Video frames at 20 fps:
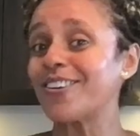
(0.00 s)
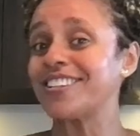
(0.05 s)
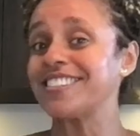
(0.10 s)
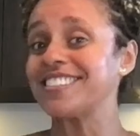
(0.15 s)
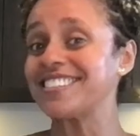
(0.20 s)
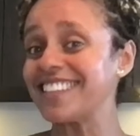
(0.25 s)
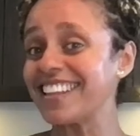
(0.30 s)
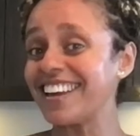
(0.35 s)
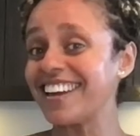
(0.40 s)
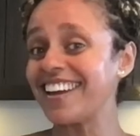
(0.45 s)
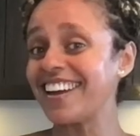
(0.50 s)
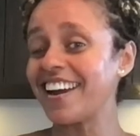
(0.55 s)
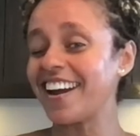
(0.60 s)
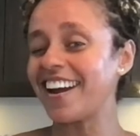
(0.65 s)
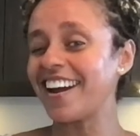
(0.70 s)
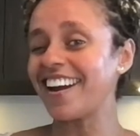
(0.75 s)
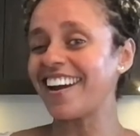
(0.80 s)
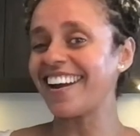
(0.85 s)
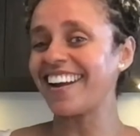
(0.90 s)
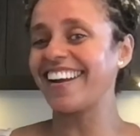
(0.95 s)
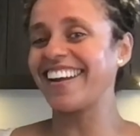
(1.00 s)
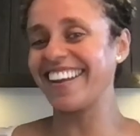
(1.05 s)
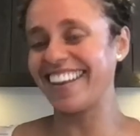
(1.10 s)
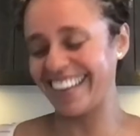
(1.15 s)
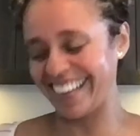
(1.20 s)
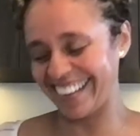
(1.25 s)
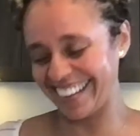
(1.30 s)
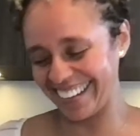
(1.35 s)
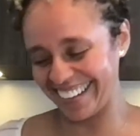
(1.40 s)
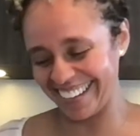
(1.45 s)
Slayer.
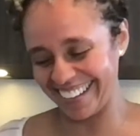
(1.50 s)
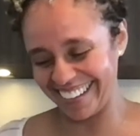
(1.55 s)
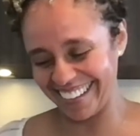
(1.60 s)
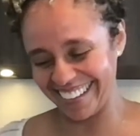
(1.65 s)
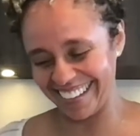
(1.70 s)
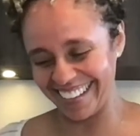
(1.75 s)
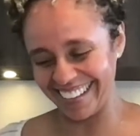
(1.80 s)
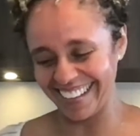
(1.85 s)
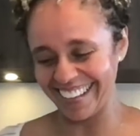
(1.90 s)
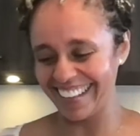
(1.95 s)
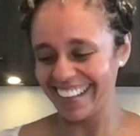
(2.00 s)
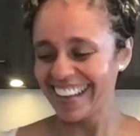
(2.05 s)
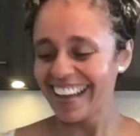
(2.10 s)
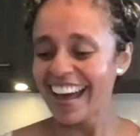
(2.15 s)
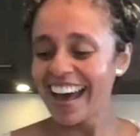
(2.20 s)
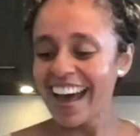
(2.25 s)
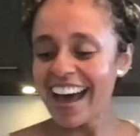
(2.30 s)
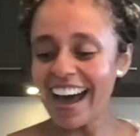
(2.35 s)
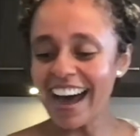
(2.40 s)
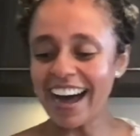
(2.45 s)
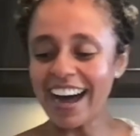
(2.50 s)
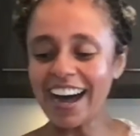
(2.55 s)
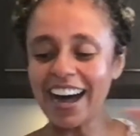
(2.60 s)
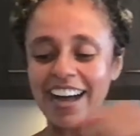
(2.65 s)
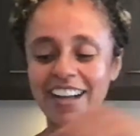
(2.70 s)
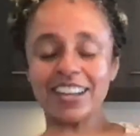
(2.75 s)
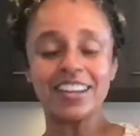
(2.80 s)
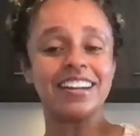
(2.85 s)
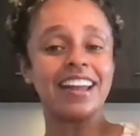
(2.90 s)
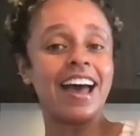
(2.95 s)

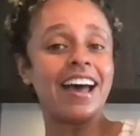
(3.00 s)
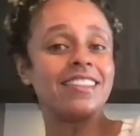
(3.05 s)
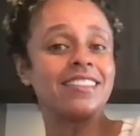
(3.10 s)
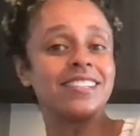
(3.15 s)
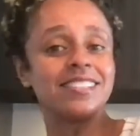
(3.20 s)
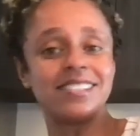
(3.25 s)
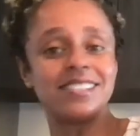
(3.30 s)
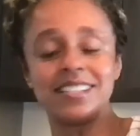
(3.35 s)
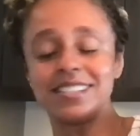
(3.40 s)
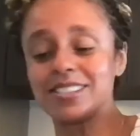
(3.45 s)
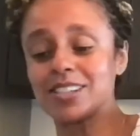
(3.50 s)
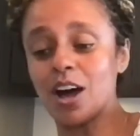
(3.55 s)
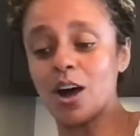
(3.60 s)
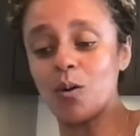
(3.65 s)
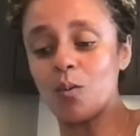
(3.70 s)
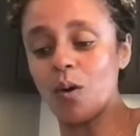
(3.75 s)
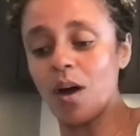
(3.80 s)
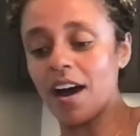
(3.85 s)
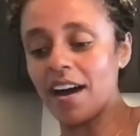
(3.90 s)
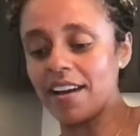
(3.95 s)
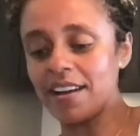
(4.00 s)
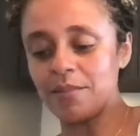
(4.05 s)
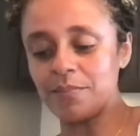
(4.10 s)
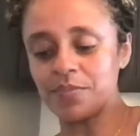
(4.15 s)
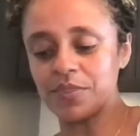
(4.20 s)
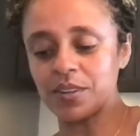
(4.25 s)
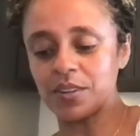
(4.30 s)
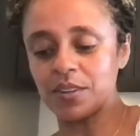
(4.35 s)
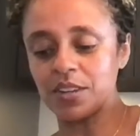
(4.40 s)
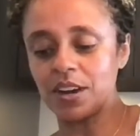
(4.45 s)
Going to add the sea salt. Why?
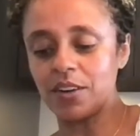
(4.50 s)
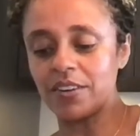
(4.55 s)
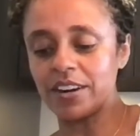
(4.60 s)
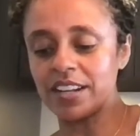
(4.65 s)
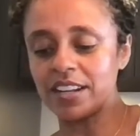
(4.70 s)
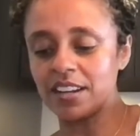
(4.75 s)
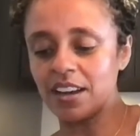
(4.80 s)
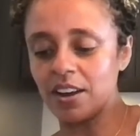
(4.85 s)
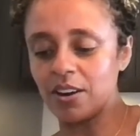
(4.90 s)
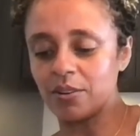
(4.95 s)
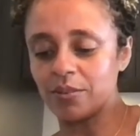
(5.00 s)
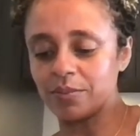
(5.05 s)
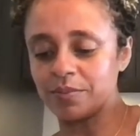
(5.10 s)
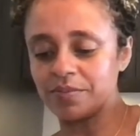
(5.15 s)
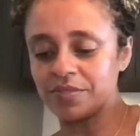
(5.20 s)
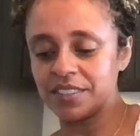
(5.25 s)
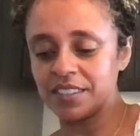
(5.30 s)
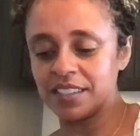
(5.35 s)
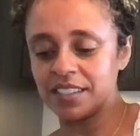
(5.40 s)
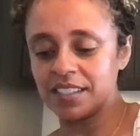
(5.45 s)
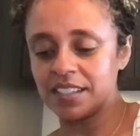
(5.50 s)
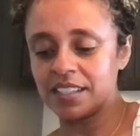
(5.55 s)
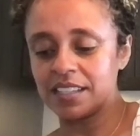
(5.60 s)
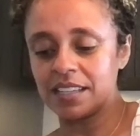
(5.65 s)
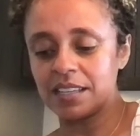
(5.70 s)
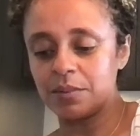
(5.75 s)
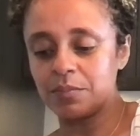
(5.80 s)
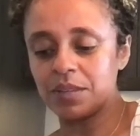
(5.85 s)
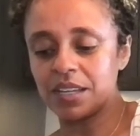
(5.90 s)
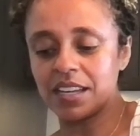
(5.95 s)
You already know.
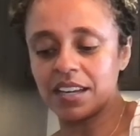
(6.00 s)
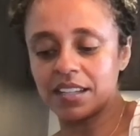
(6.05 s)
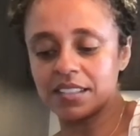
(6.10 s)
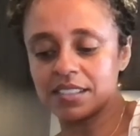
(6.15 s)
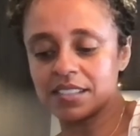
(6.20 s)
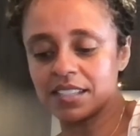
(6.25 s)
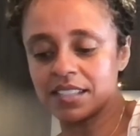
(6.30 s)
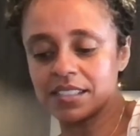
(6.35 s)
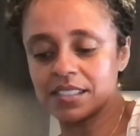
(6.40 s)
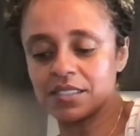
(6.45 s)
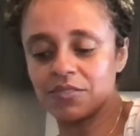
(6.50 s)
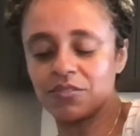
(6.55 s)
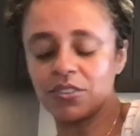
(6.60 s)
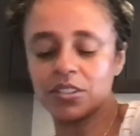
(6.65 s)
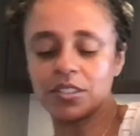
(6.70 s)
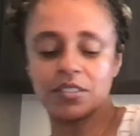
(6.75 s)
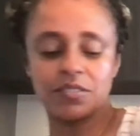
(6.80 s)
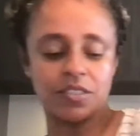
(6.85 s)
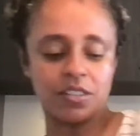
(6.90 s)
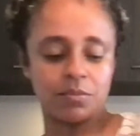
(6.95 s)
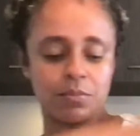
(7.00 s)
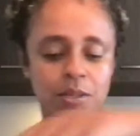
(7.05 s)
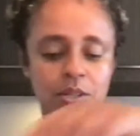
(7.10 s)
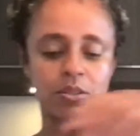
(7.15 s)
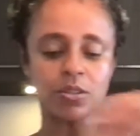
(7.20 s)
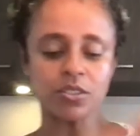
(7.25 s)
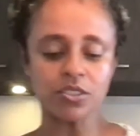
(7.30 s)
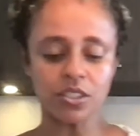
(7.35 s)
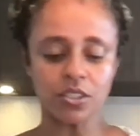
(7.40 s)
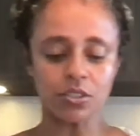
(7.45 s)
Because it's full of
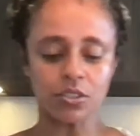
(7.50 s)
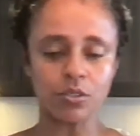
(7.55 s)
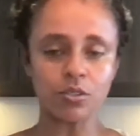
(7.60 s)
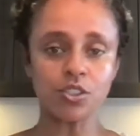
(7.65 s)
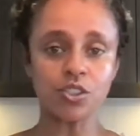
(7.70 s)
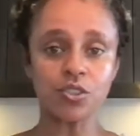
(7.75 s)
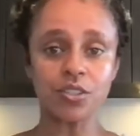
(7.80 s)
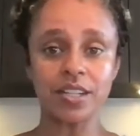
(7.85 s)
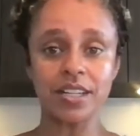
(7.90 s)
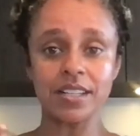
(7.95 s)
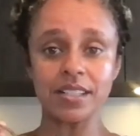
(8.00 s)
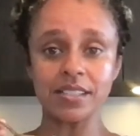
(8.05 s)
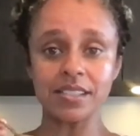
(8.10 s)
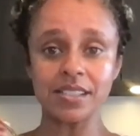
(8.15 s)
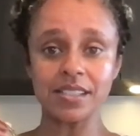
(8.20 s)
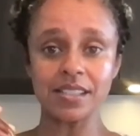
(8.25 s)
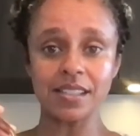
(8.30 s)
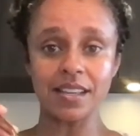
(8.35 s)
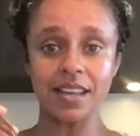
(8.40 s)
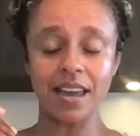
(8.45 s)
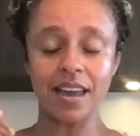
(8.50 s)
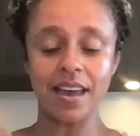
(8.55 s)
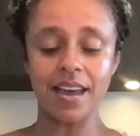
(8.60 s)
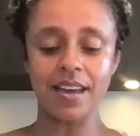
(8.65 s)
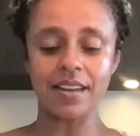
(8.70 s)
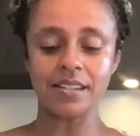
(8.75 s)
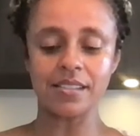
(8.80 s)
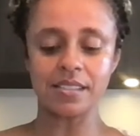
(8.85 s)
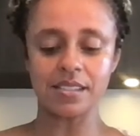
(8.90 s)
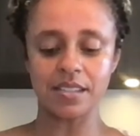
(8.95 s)
minerals and nutrients,
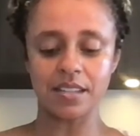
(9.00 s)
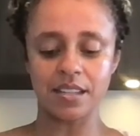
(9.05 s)
and